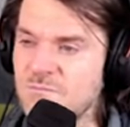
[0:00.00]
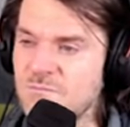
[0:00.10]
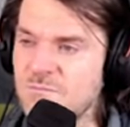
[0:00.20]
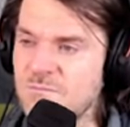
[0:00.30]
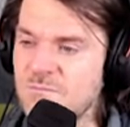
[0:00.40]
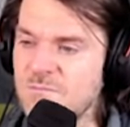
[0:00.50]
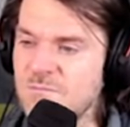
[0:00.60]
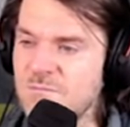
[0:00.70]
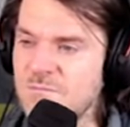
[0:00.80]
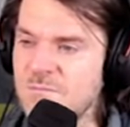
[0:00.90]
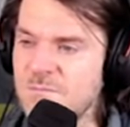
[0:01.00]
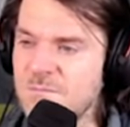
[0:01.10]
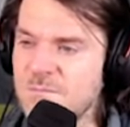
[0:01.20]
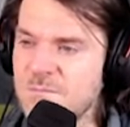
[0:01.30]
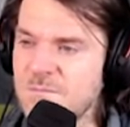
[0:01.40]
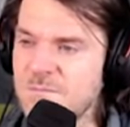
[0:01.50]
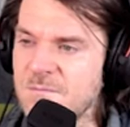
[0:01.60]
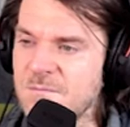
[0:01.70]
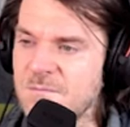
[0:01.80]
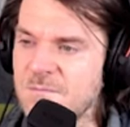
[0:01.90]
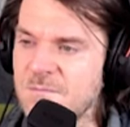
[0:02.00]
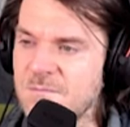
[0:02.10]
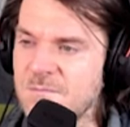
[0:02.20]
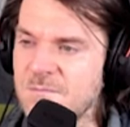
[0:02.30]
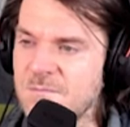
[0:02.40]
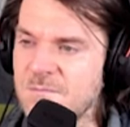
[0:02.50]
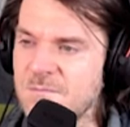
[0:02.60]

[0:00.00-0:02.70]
[no speech]